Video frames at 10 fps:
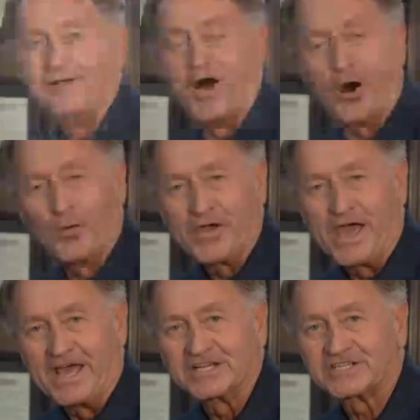All
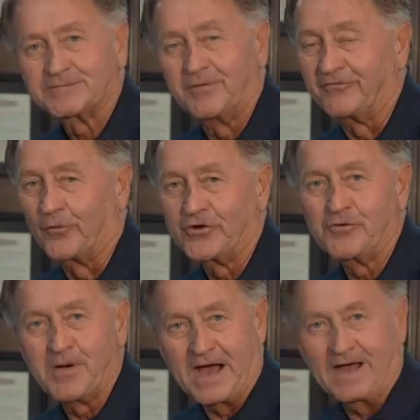we ask, before
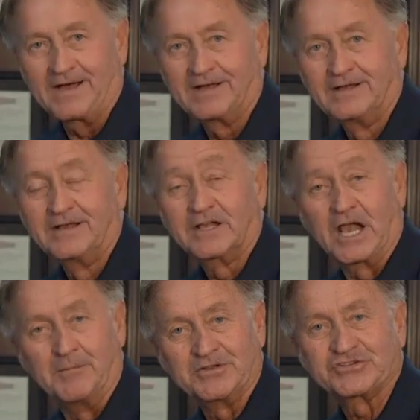you buy,
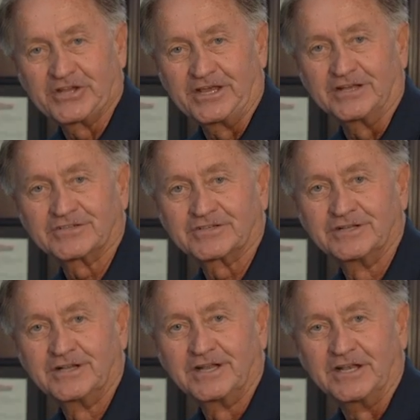come and see
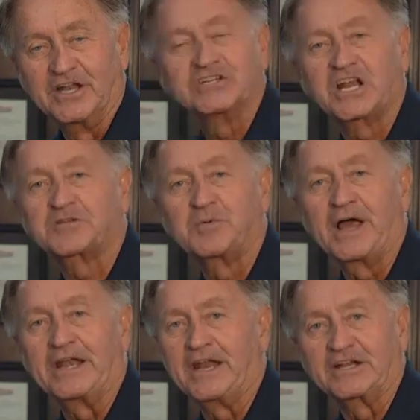us. Let us
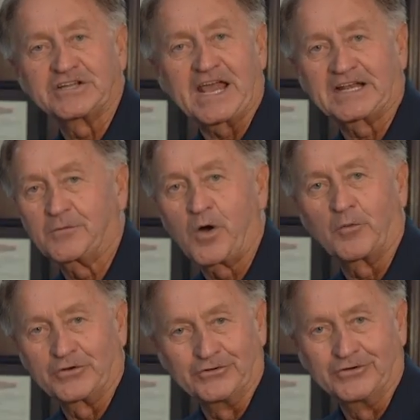explain exactly
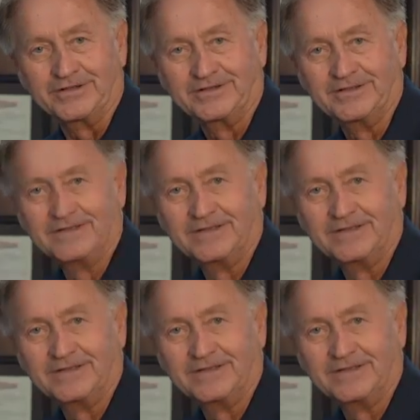what we're doing.